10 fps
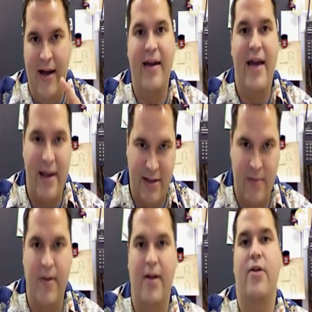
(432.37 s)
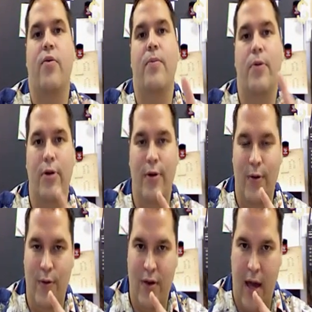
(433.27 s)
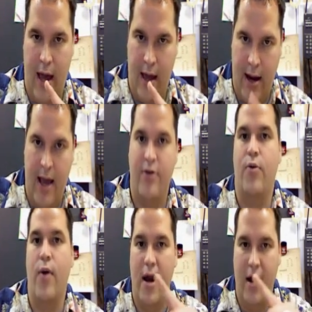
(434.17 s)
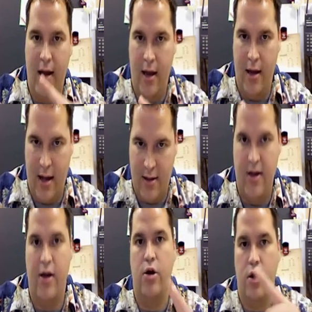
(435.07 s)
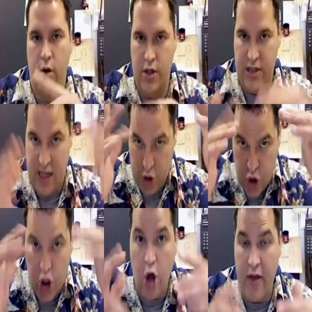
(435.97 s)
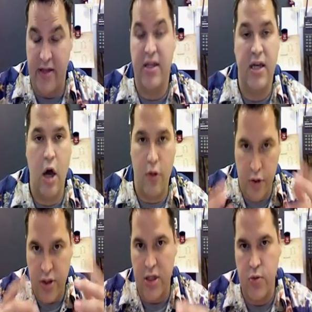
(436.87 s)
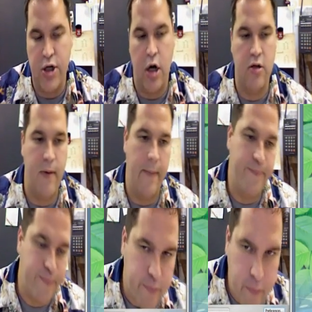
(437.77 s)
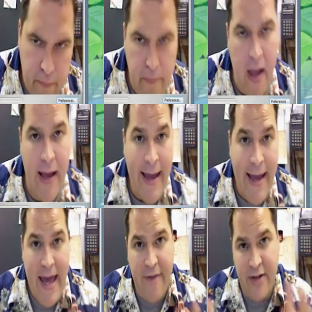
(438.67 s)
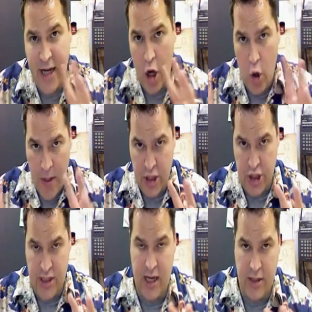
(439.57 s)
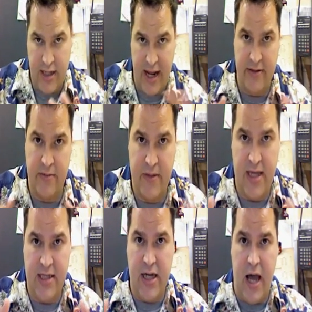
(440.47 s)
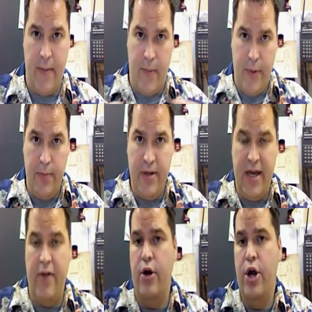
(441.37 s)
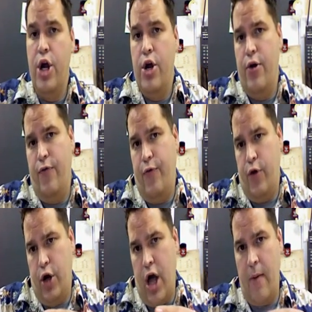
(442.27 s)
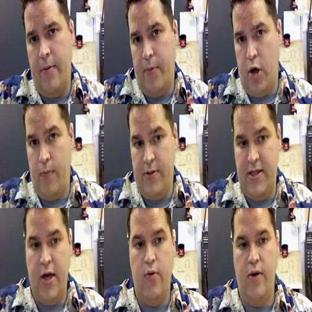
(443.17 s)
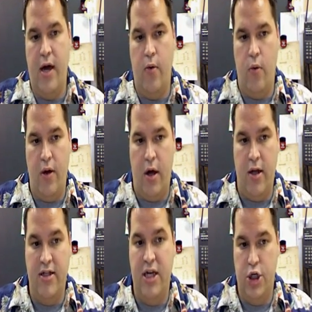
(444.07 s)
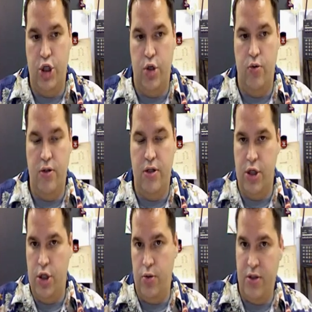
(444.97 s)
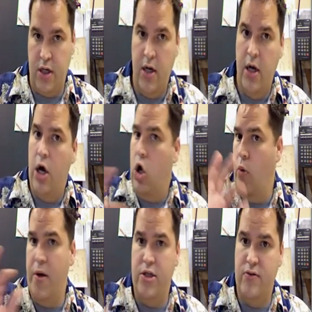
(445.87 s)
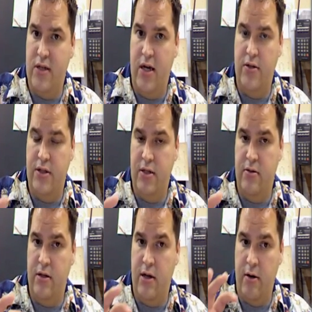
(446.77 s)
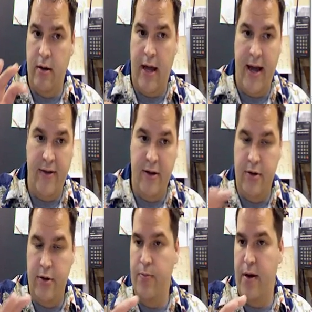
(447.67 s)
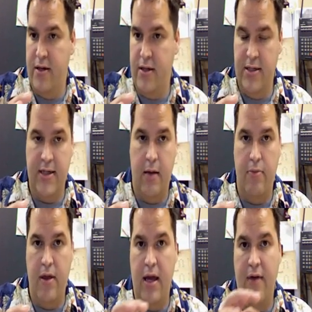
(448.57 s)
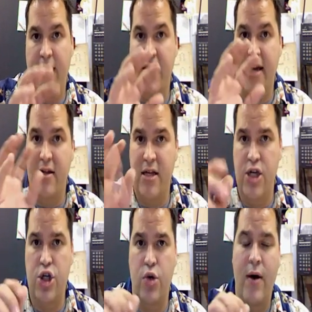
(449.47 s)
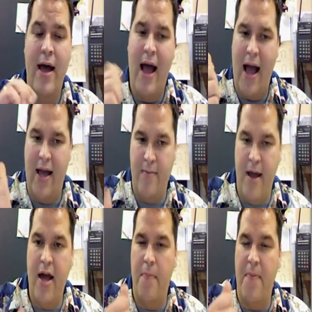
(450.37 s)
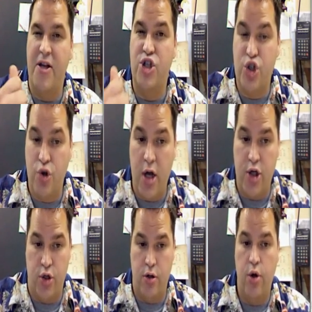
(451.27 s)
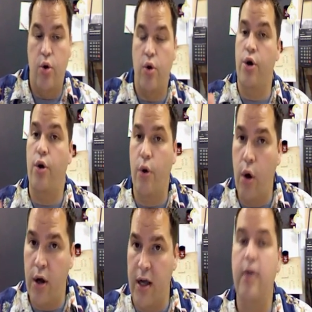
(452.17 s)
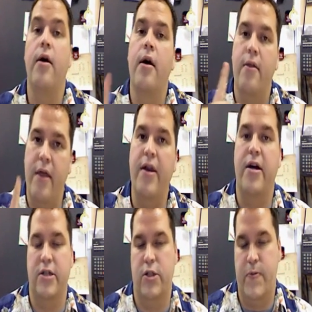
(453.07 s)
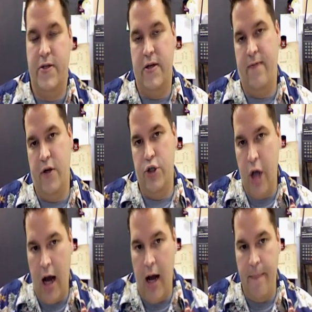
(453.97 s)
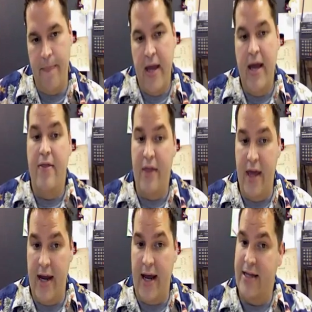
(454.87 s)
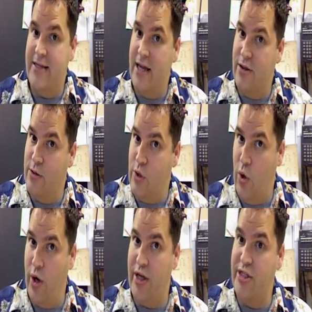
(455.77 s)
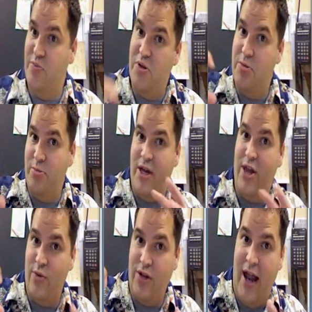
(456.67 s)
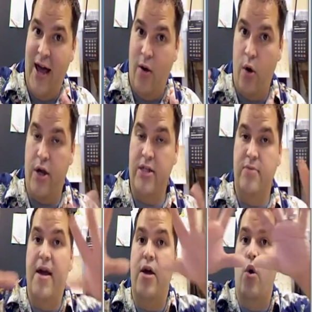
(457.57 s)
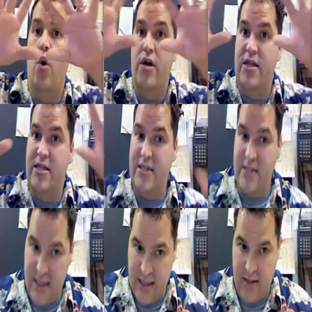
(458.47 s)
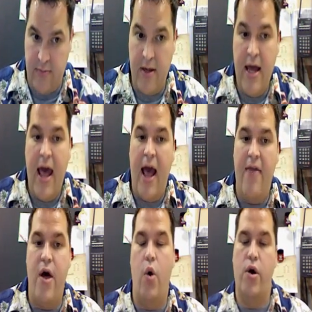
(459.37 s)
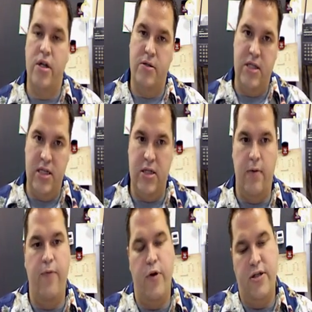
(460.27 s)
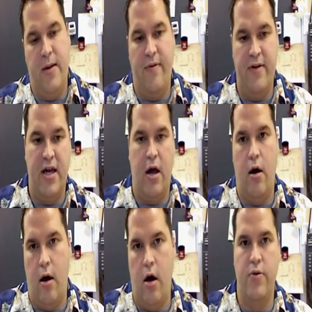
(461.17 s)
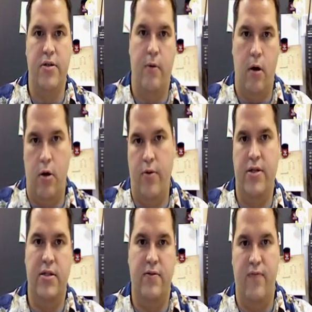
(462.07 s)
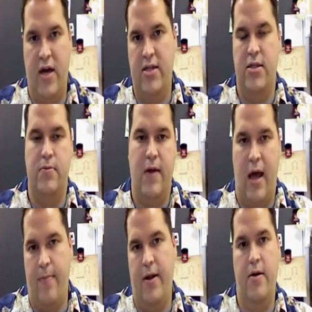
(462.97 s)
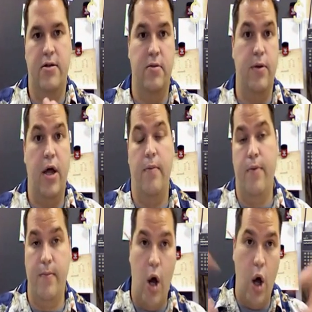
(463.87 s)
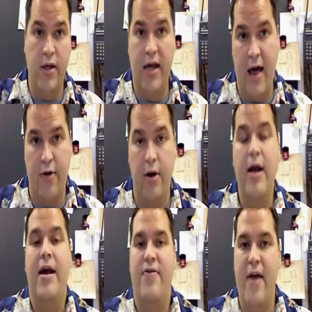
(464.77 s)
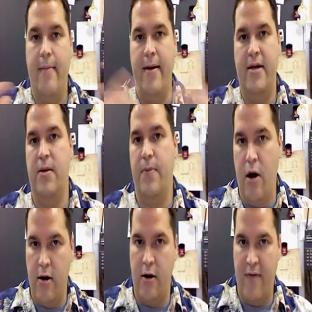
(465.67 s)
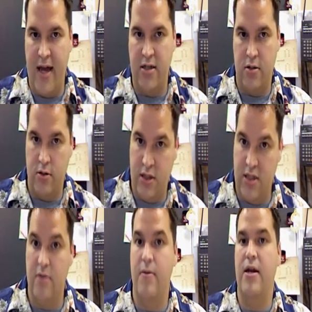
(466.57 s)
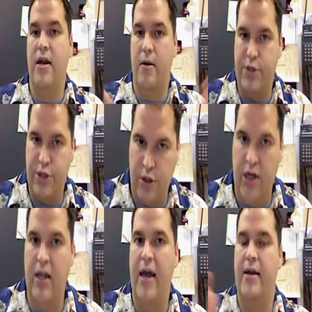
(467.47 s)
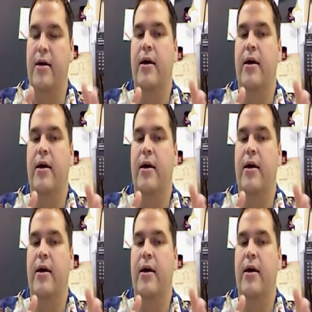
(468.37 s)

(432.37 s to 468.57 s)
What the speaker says: it has the ability to reproduce and has heredity and has cellular organization and all those things we talked about. If I take a whole bunch of cells that have some things in common, I put them together for a common purpose, they create what we call a tissue. A tissue is a whole bunch of cells that are alike, that do basically the same thing. And if I take tissue, I can make up a structure or an organ that does a specific job. Then I can take those organs, put them together with like organs, and make an organ system. And that organ system, for example, if I take a heart with some arteries and some veins and some capillaries and blood and put them all together, that makes up a cardiovascular system, and it helps circulate